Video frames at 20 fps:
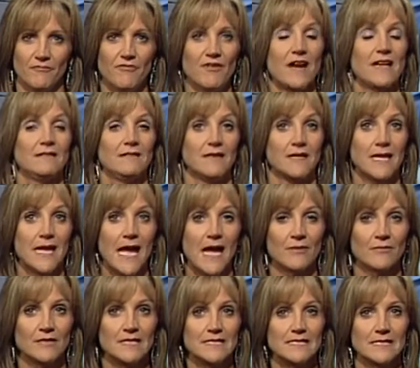Franklin
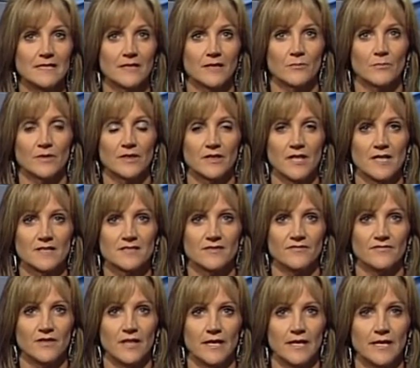County dealing with
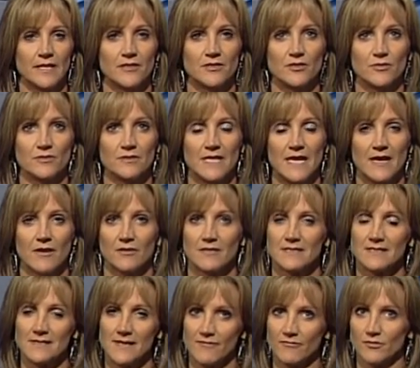lots of flooding issues
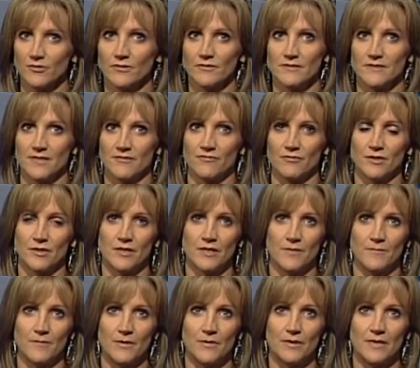there in several
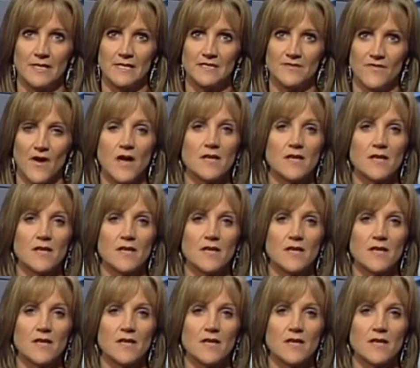different communities.